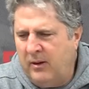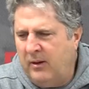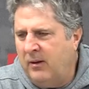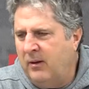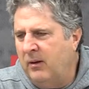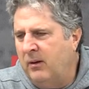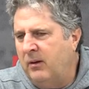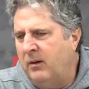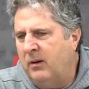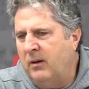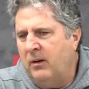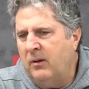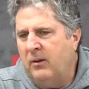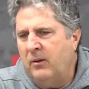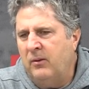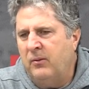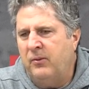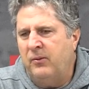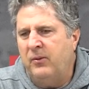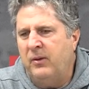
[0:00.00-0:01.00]

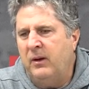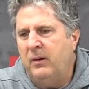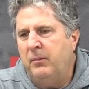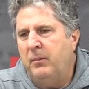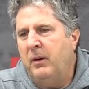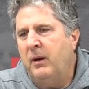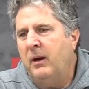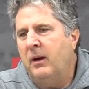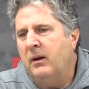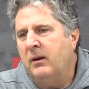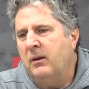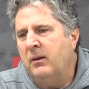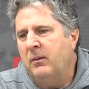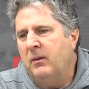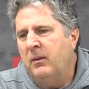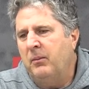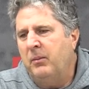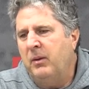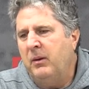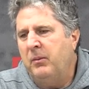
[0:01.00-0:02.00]
good feedback, and
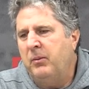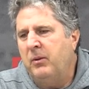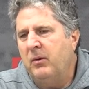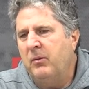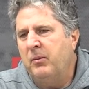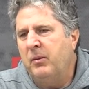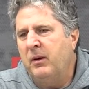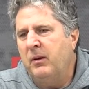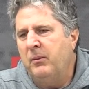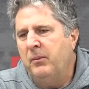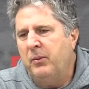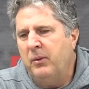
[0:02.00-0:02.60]
then people have been